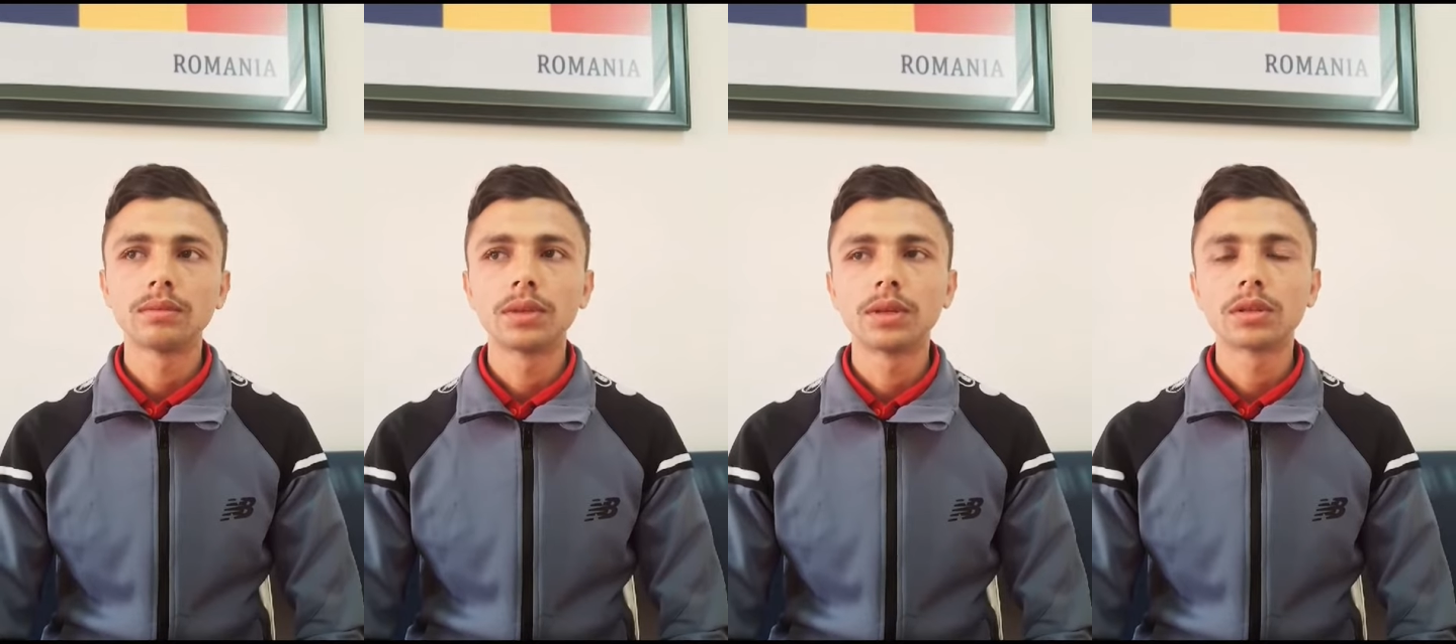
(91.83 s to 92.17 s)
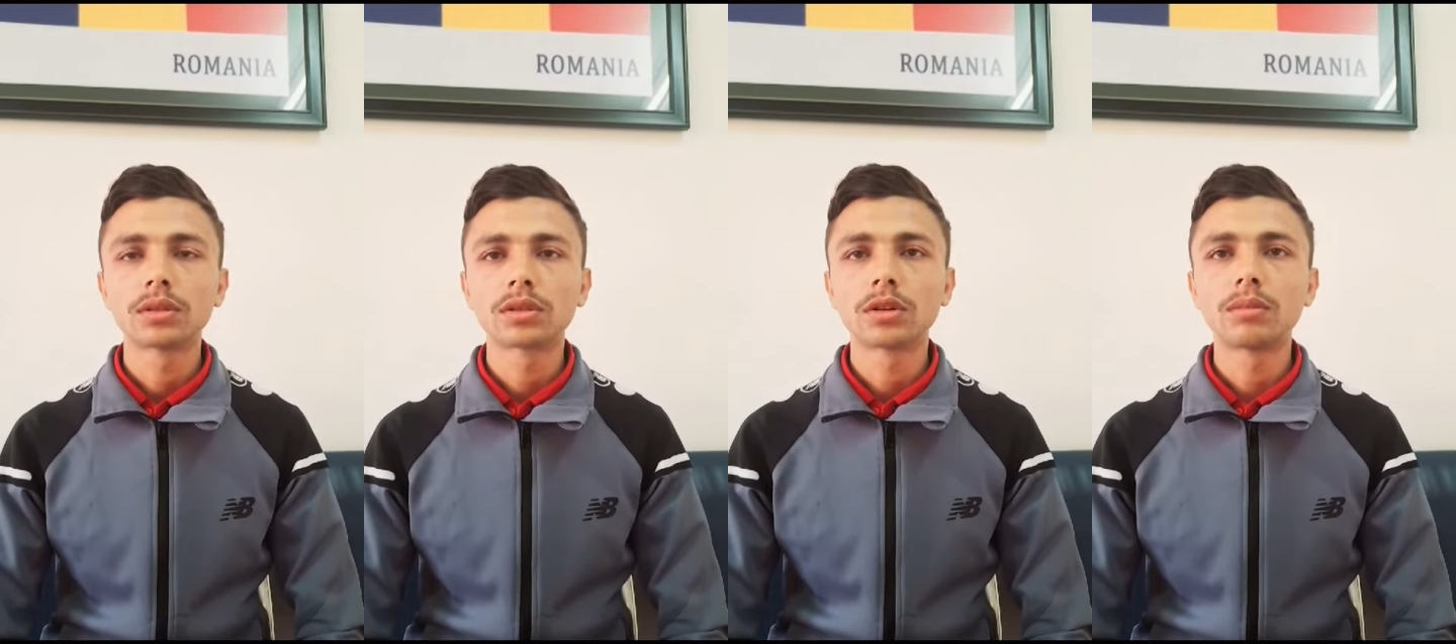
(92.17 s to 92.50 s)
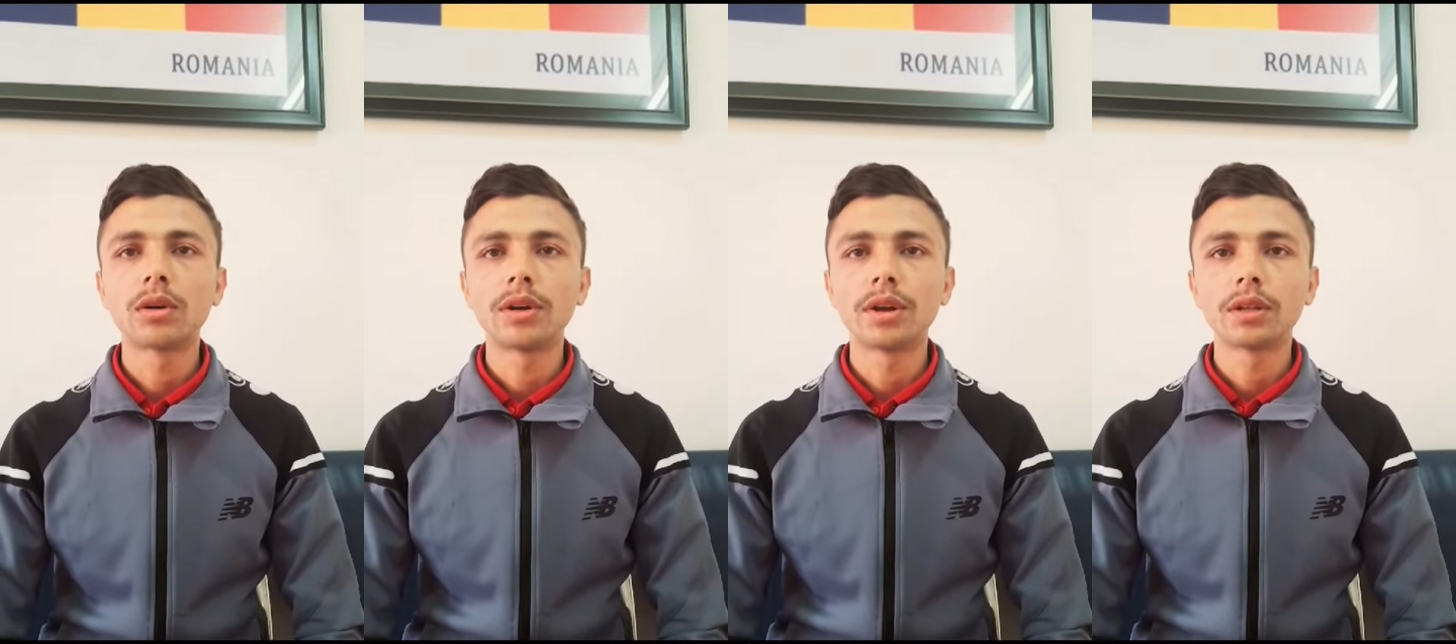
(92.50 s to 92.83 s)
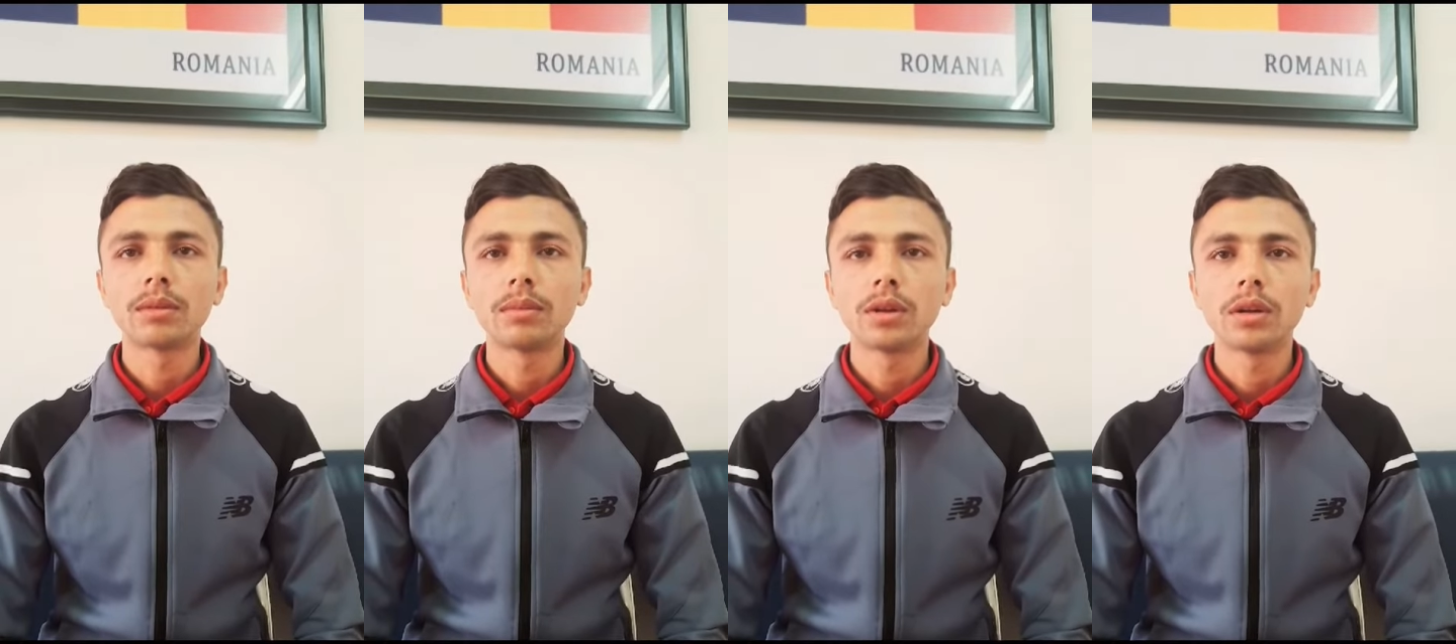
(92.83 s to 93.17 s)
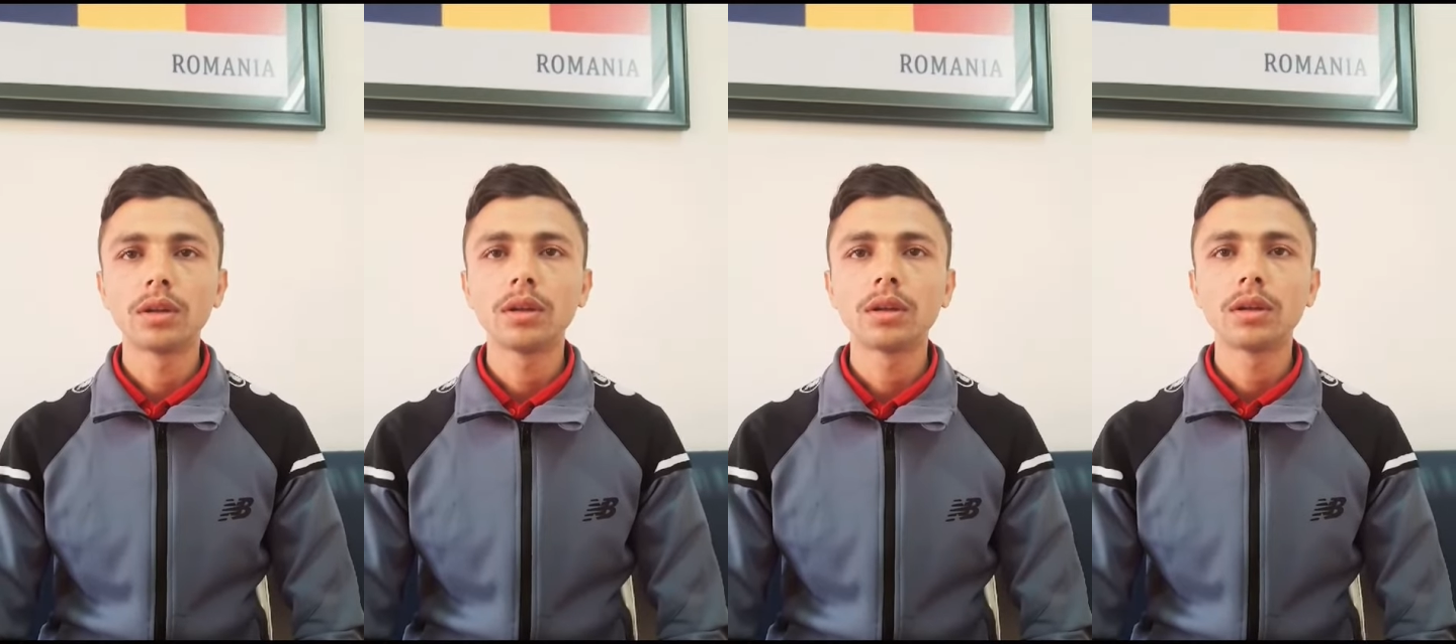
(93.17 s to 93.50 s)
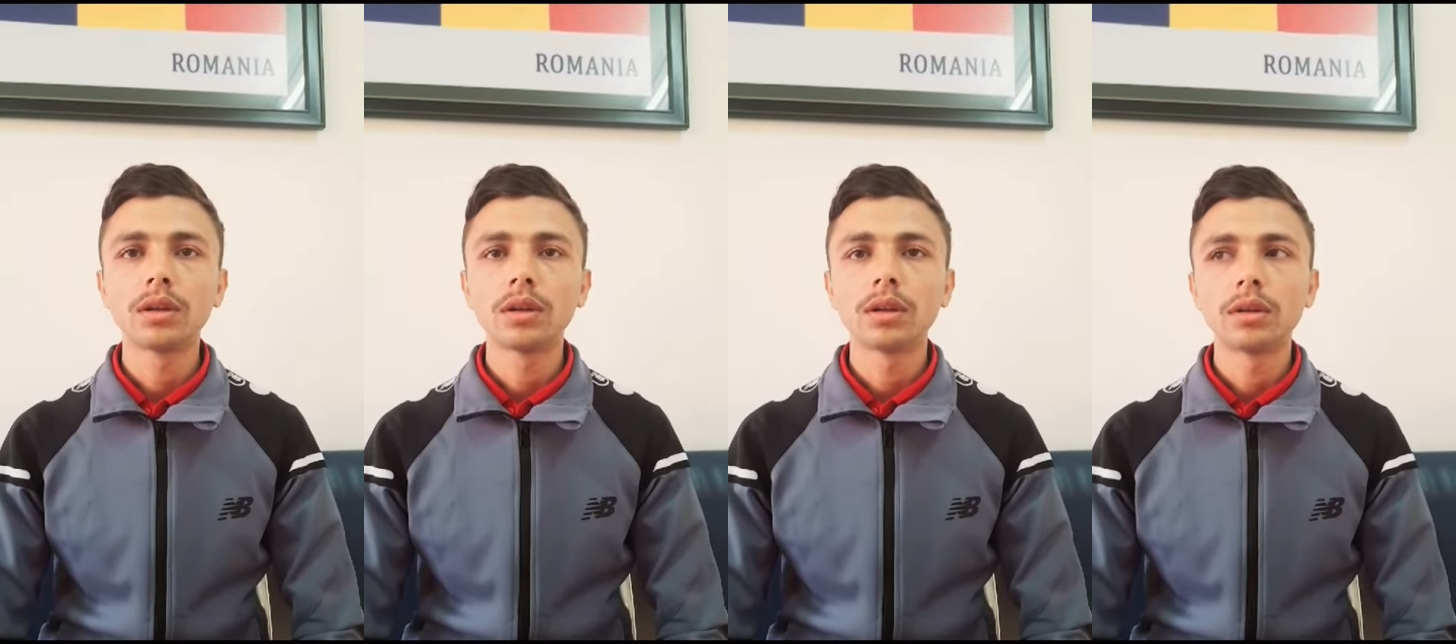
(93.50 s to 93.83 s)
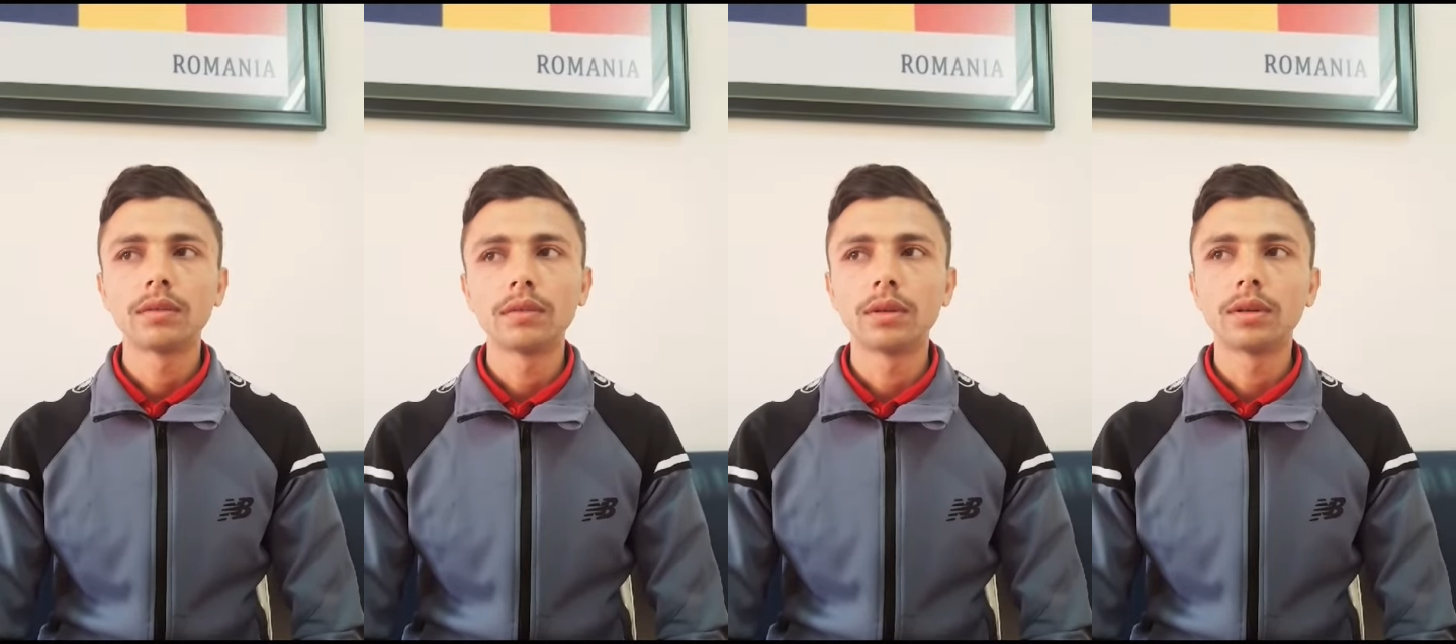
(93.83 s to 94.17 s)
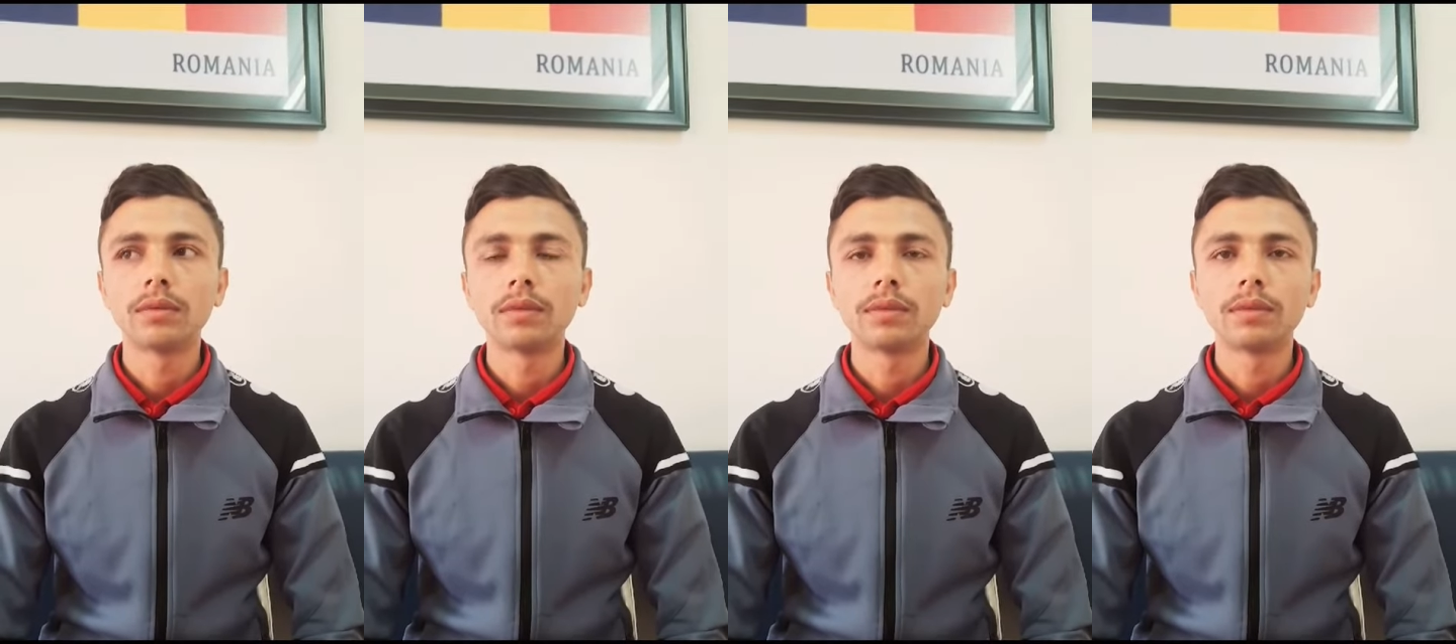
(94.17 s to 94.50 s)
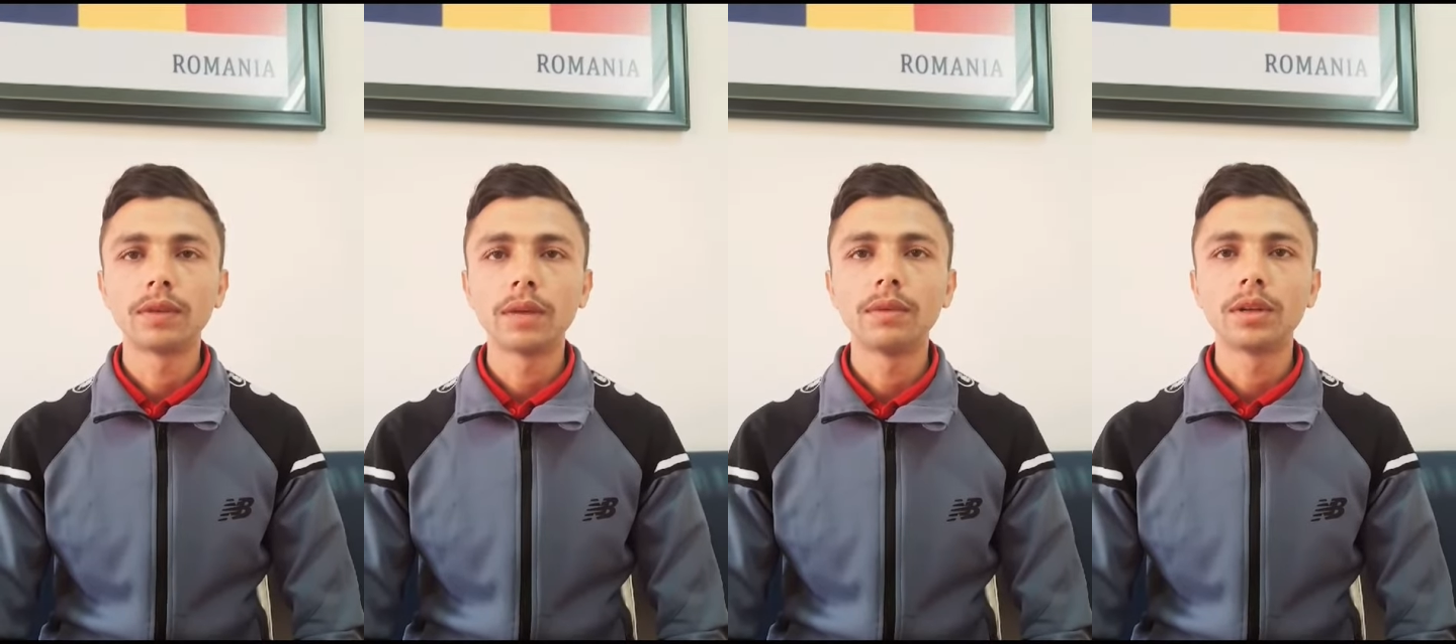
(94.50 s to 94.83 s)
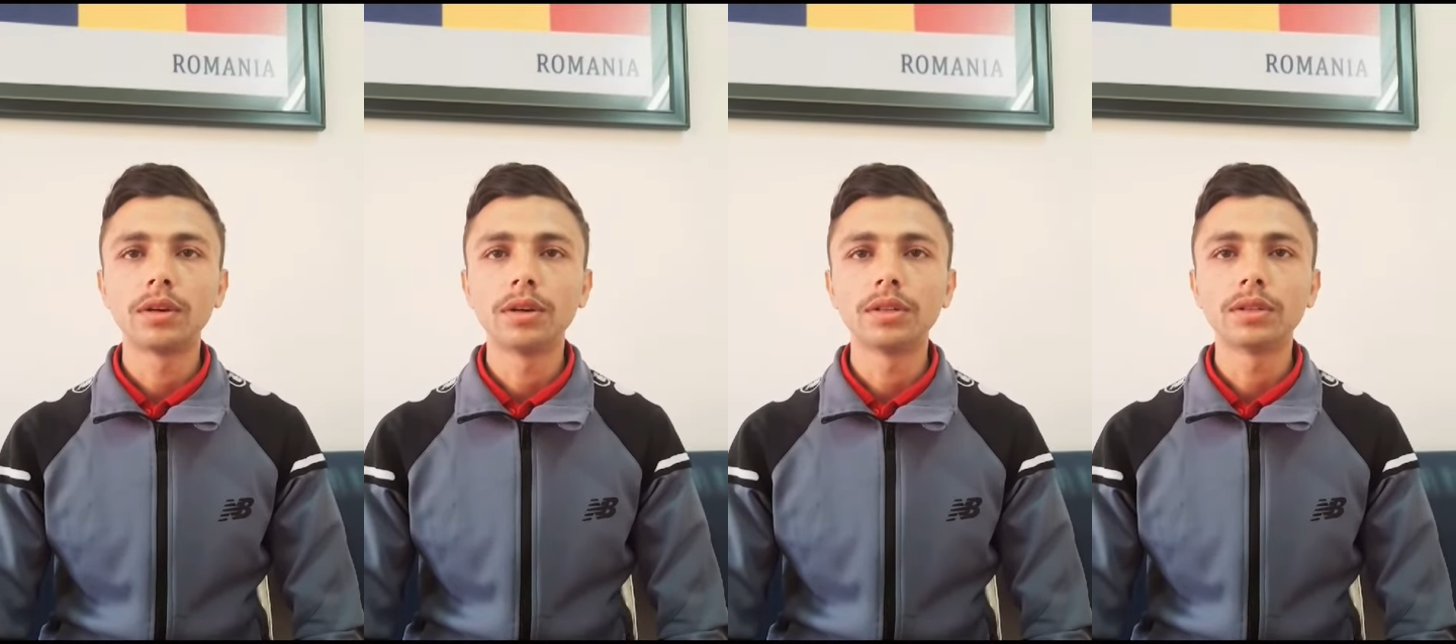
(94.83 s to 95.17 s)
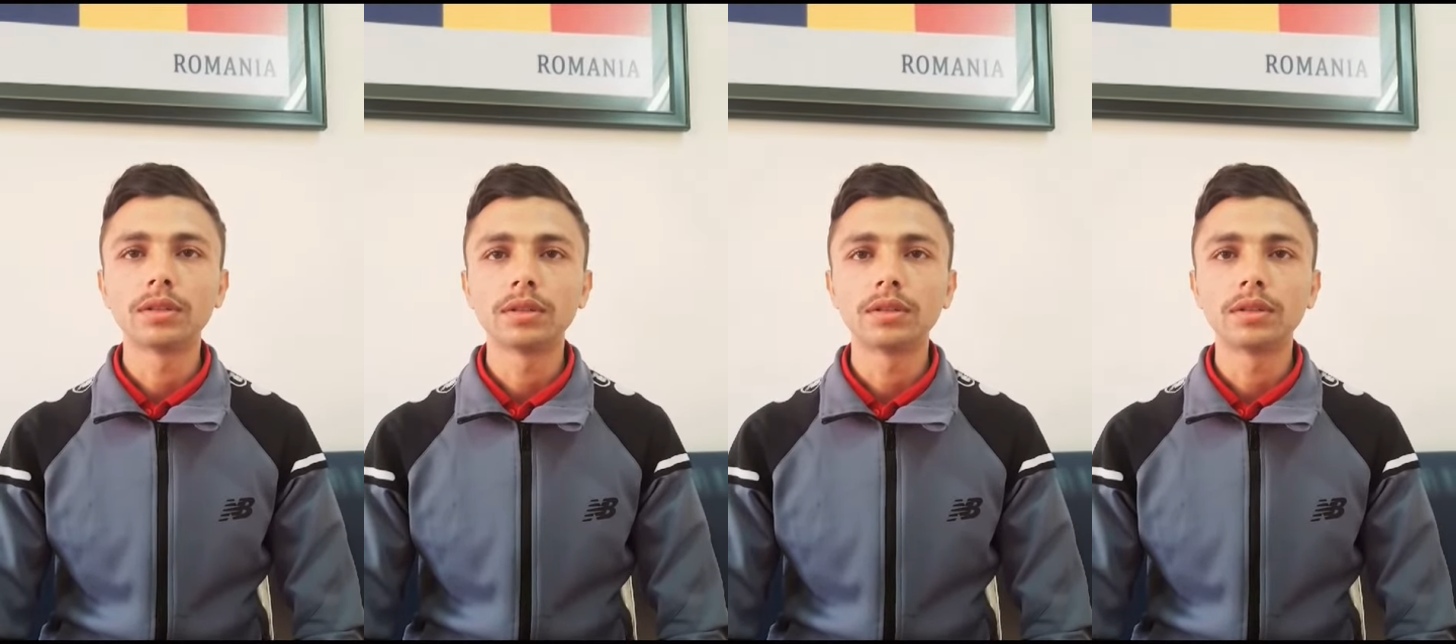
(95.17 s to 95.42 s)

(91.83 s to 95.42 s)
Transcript: Because some earning the money. Family conditions.